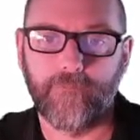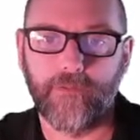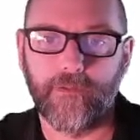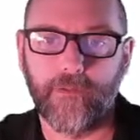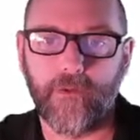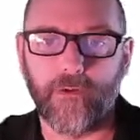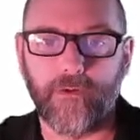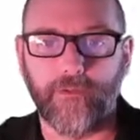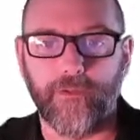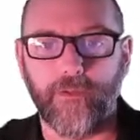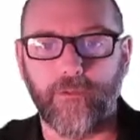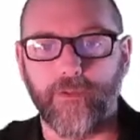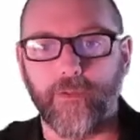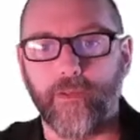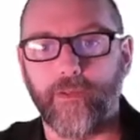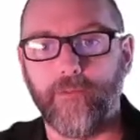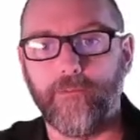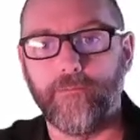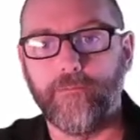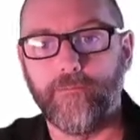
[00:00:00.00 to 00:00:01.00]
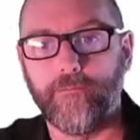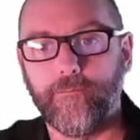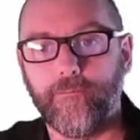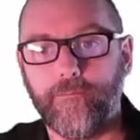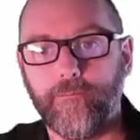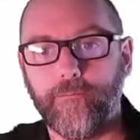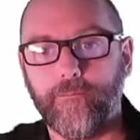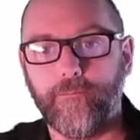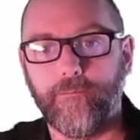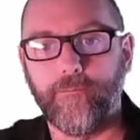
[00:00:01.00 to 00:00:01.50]
Oh, there we go.
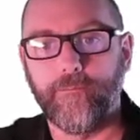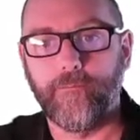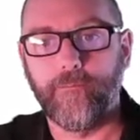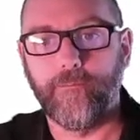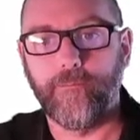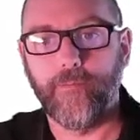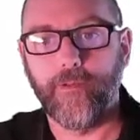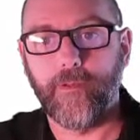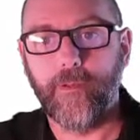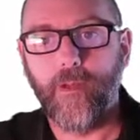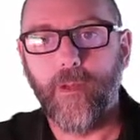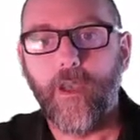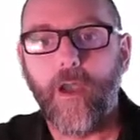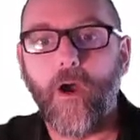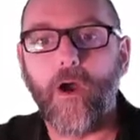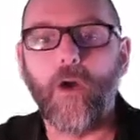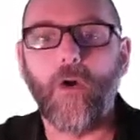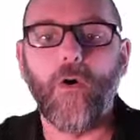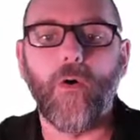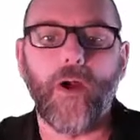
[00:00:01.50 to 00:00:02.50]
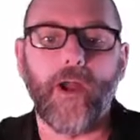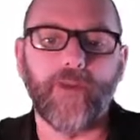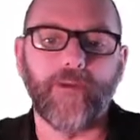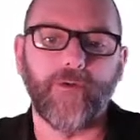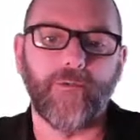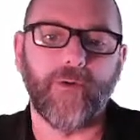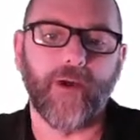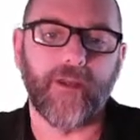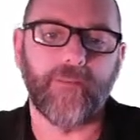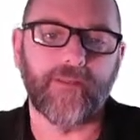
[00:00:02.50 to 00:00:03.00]
Oh, I know
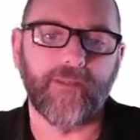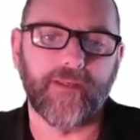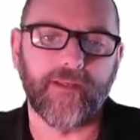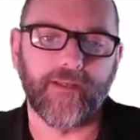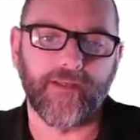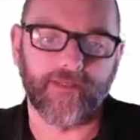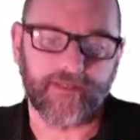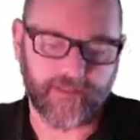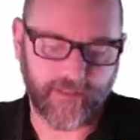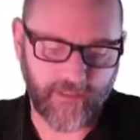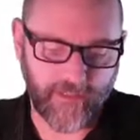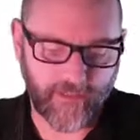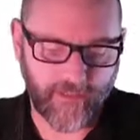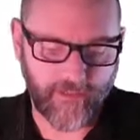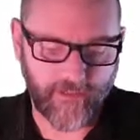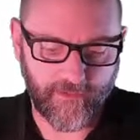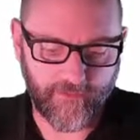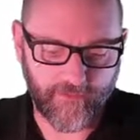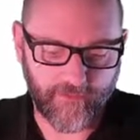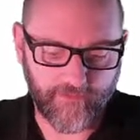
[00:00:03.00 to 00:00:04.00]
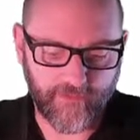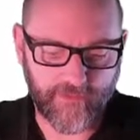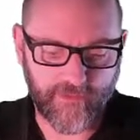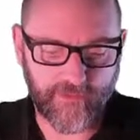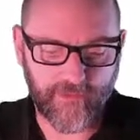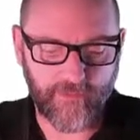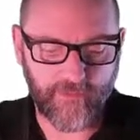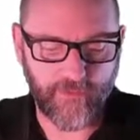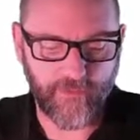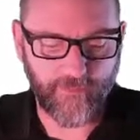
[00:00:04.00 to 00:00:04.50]
why, because
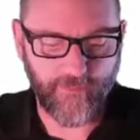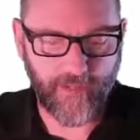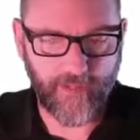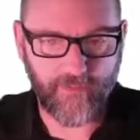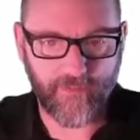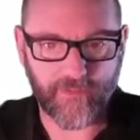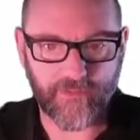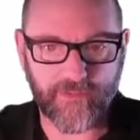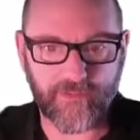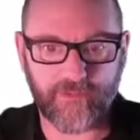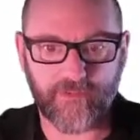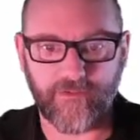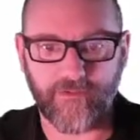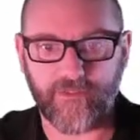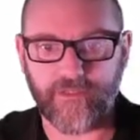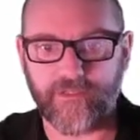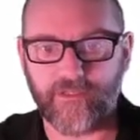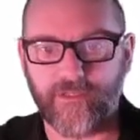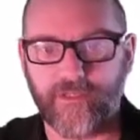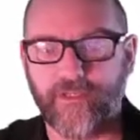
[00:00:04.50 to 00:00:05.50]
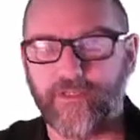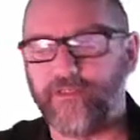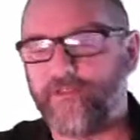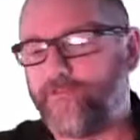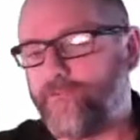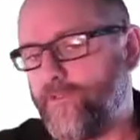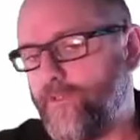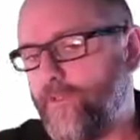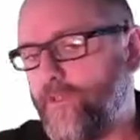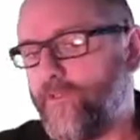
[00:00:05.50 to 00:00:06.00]
2 to the power 2,
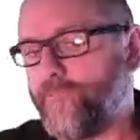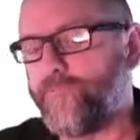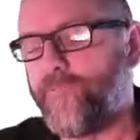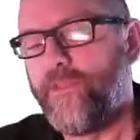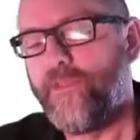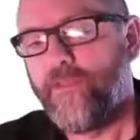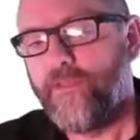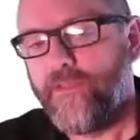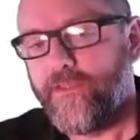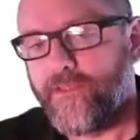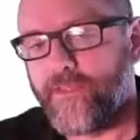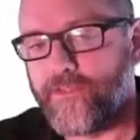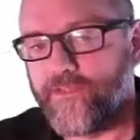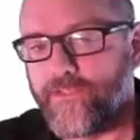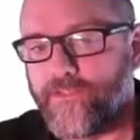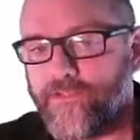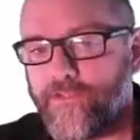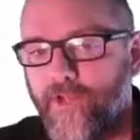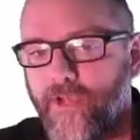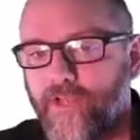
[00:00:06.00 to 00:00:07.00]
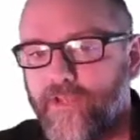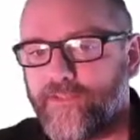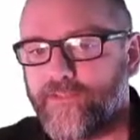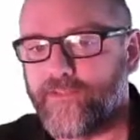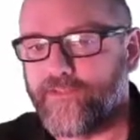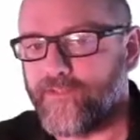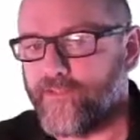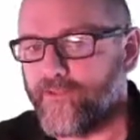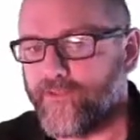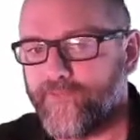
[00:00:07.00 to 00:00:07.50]
yeah. This is not,
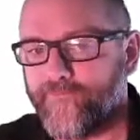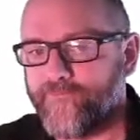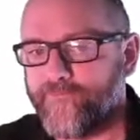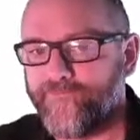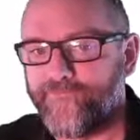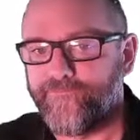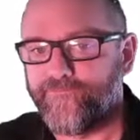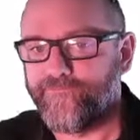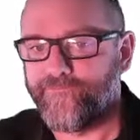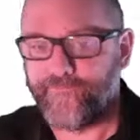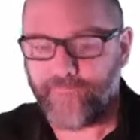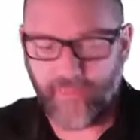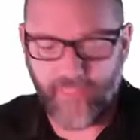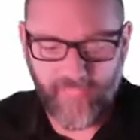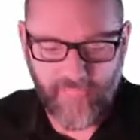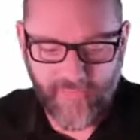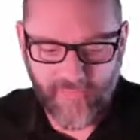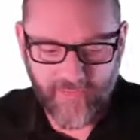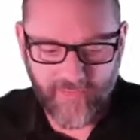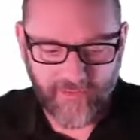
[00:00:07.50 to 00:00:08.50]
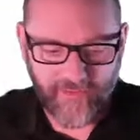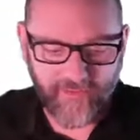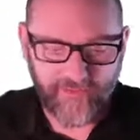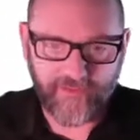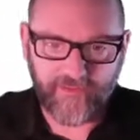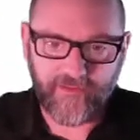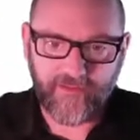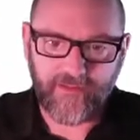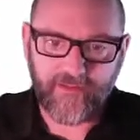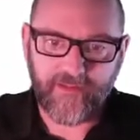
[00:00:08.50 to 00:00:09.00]
yeah.
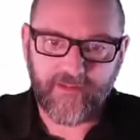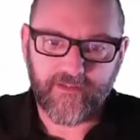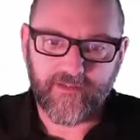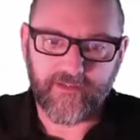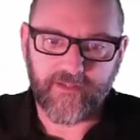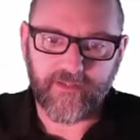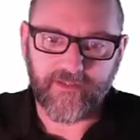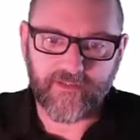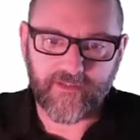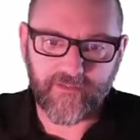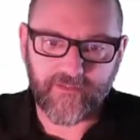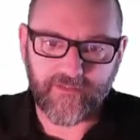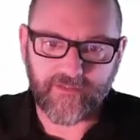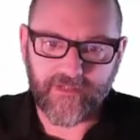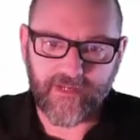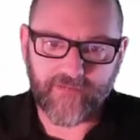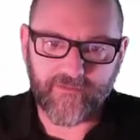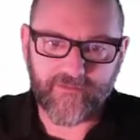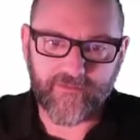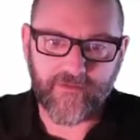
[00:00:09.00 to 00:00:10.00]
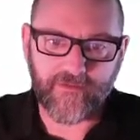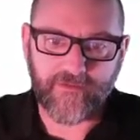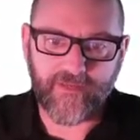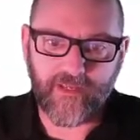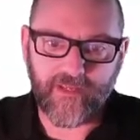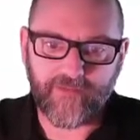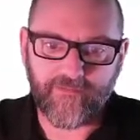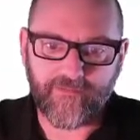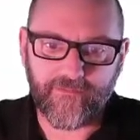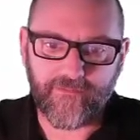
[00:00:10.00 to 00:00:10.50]
Does JavaScript
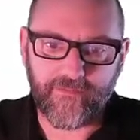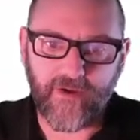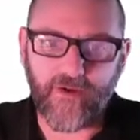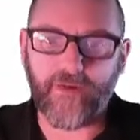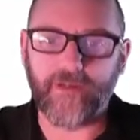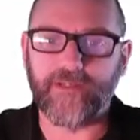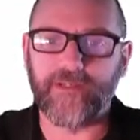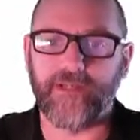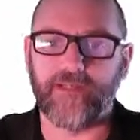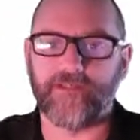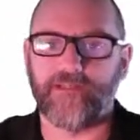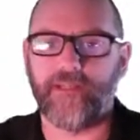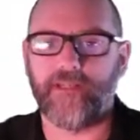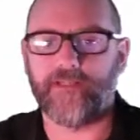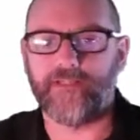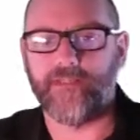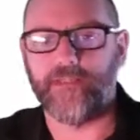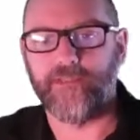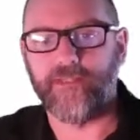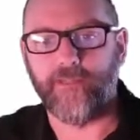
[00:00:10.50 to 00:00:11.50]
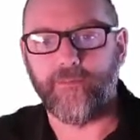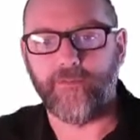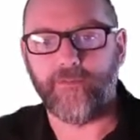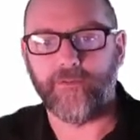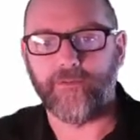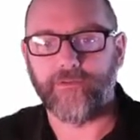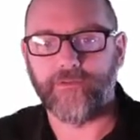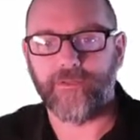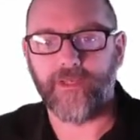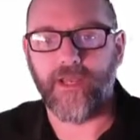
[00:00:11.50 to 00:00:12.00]
have, oh it does, it has the
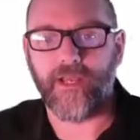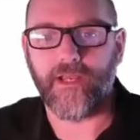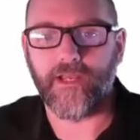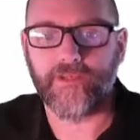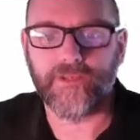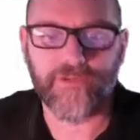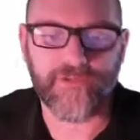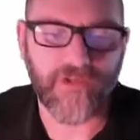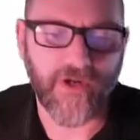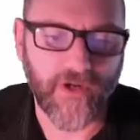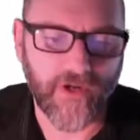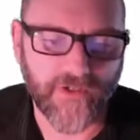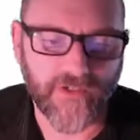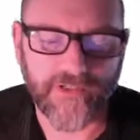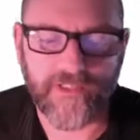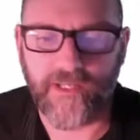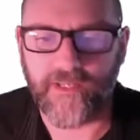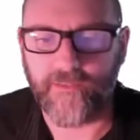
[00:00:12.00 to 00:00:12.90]
double star, just like